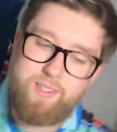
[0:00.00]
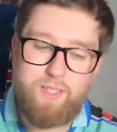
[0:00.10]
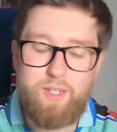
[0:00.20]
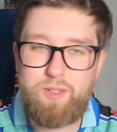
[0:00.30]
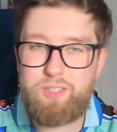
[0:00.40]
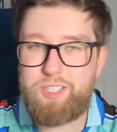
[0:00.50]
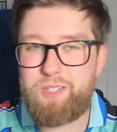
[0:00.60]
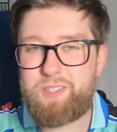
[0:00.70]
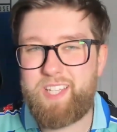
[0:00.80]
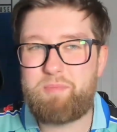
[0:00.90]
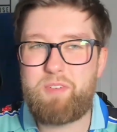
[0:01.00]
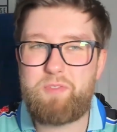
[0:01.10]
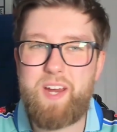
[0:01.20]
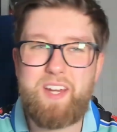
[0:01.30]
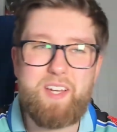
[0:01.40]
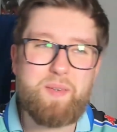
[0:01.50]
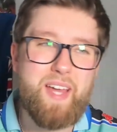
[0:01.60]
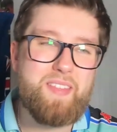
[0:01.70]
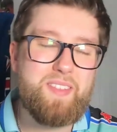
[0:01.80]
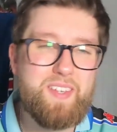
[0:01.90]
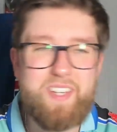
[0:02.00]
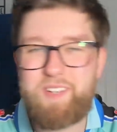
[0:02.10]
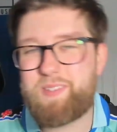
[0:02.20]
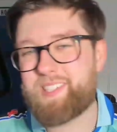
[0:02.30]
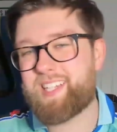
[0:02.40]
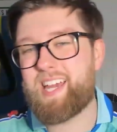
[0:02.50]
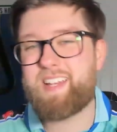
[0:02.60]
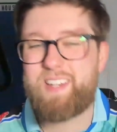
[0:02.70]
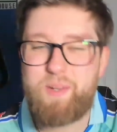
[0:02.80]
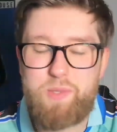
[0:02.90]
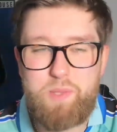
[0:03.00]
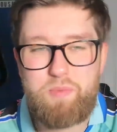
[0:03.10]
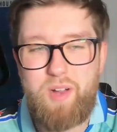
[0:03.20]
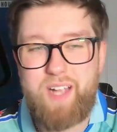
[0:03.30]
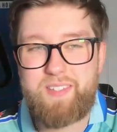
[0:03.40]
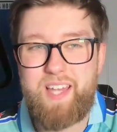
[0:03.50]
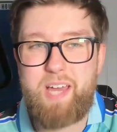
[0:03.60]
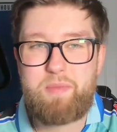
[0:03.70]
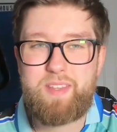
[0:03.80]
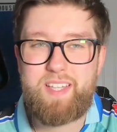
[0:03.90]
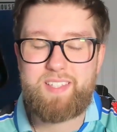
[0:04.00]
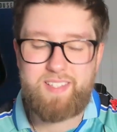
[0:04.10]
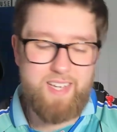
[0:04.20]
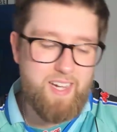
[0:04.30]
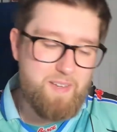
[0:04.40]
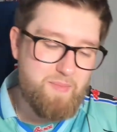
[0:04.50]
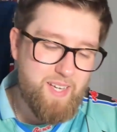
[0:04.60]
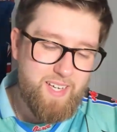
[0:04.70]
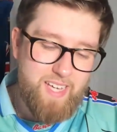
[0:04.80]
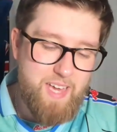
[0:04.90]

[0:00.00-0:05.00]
So Jose Mourinho in the news again, no surprise there, but this time he